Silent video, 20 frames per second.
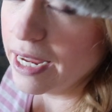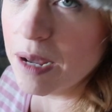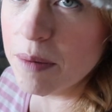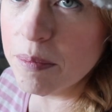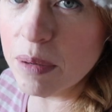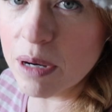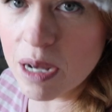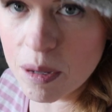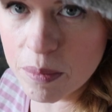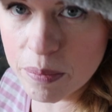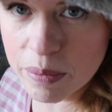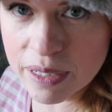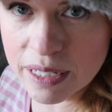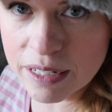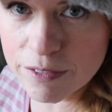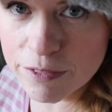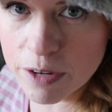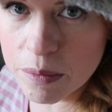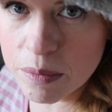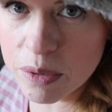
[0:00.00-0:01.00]
up a couple
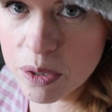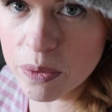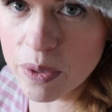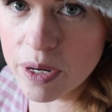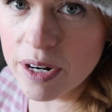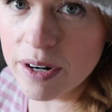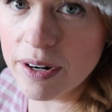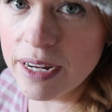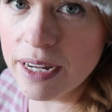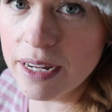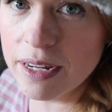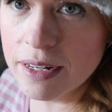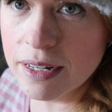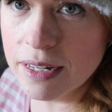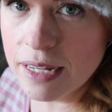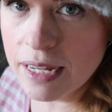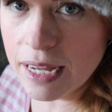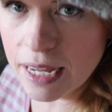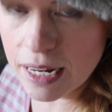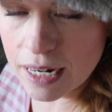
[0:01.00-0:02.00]
in February
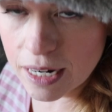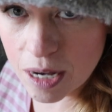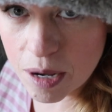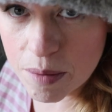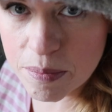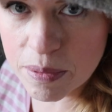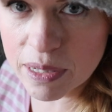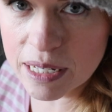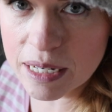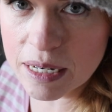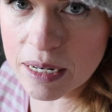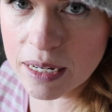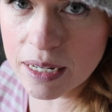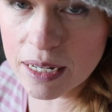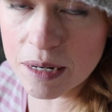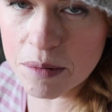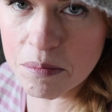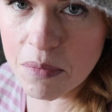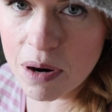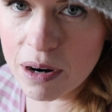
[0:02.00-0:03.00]
and a couple in,
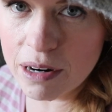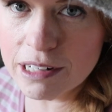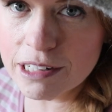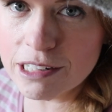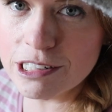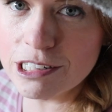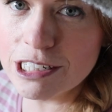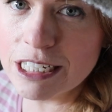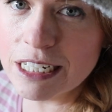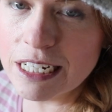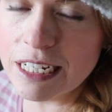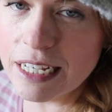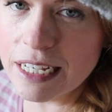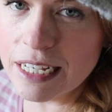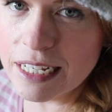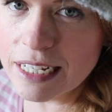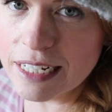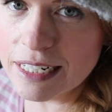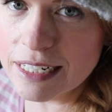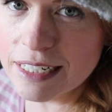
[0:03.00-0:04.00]
in March
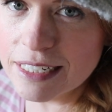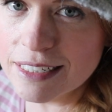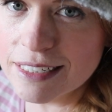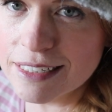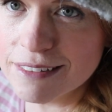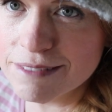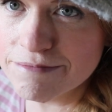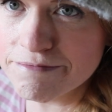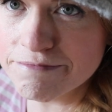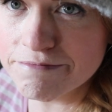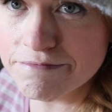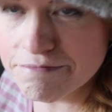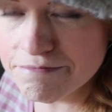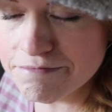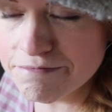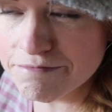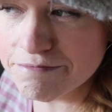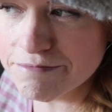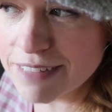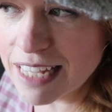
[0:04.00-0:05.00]
and
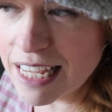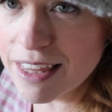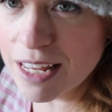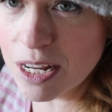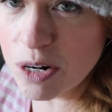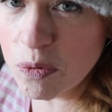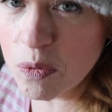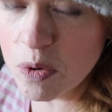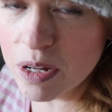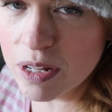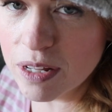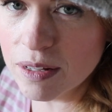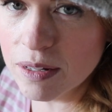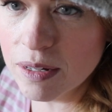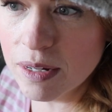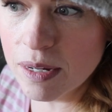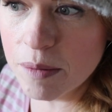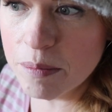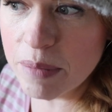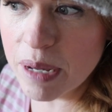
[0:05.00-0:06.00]
and then we'll
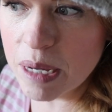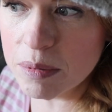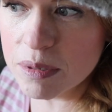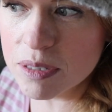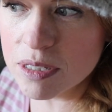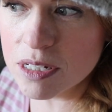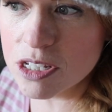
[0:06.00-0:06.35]
be able to